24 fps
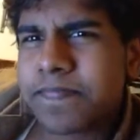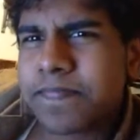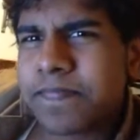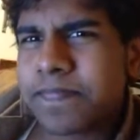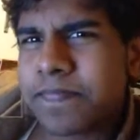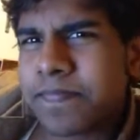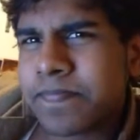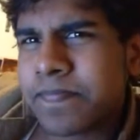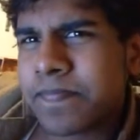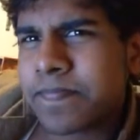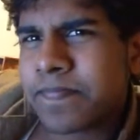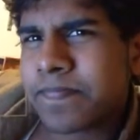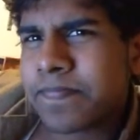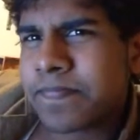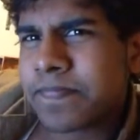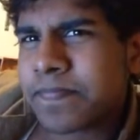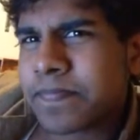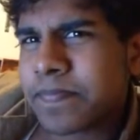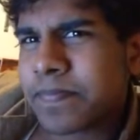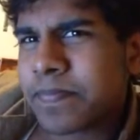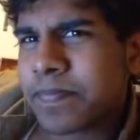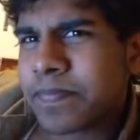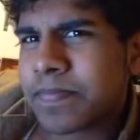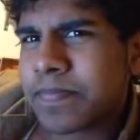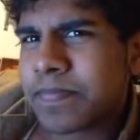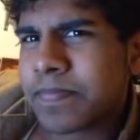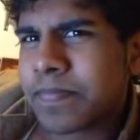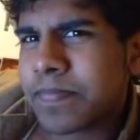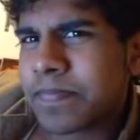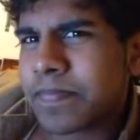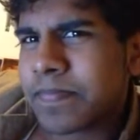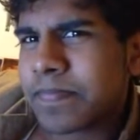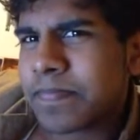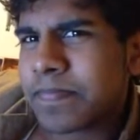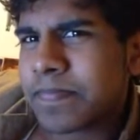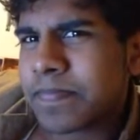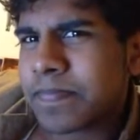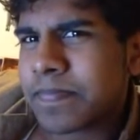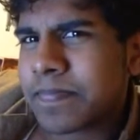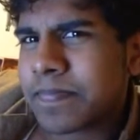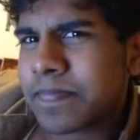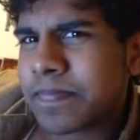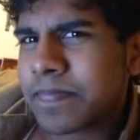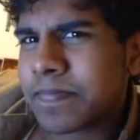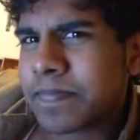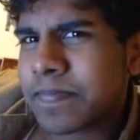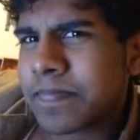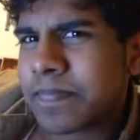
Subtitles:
(no one is talking)